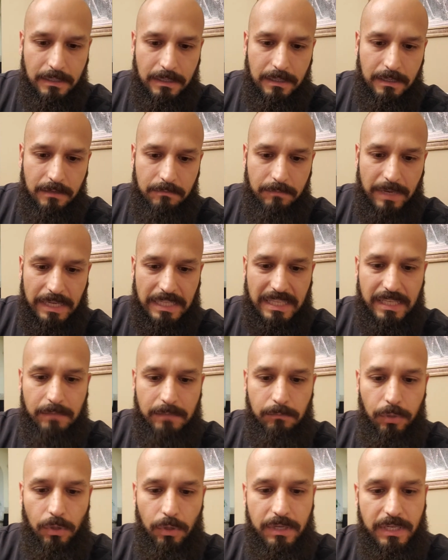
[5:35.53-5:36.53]
my
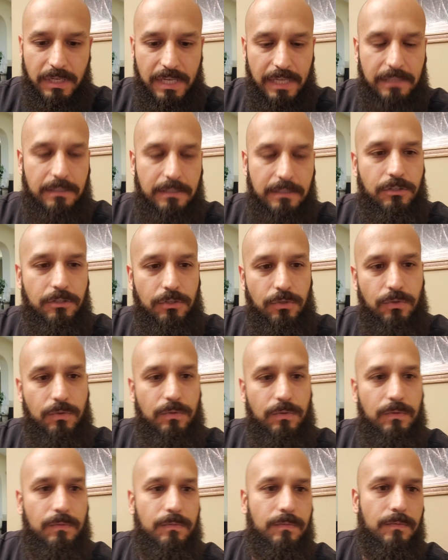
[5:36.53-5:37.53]
gimbal connected
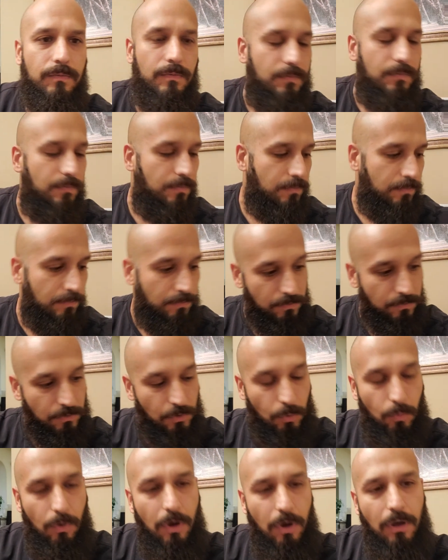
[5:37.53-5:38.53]
to
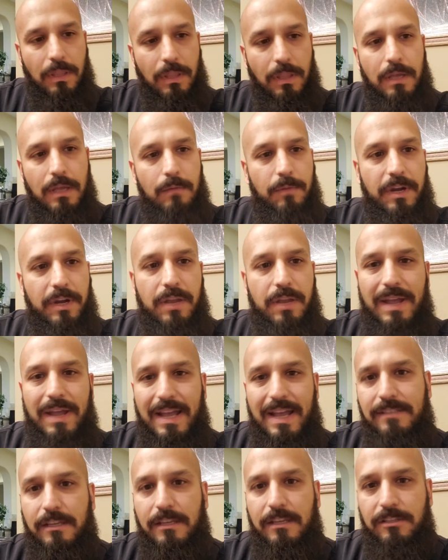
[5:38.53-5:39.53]
the wall. But anyway,
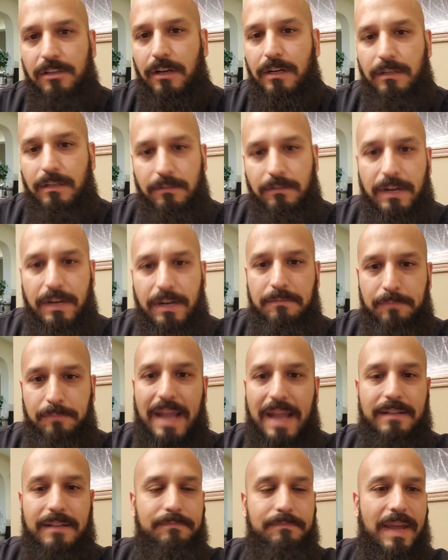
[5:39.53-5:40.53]
SSR, right?
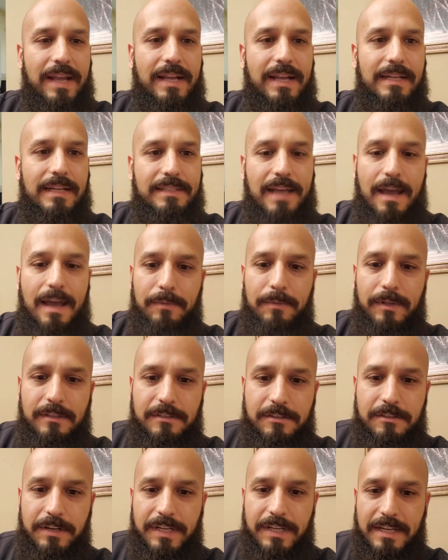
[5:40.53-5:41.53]
Back on topic.
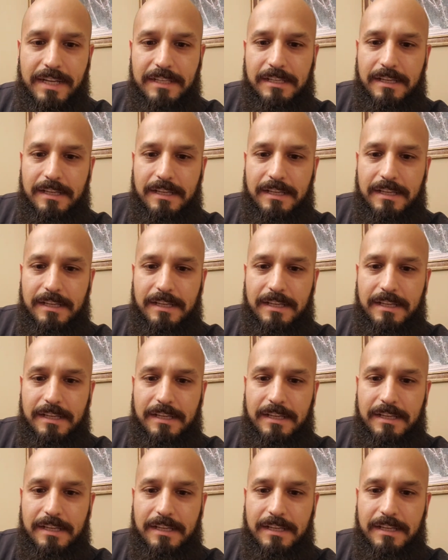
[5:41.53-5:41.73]
Sorry, guys.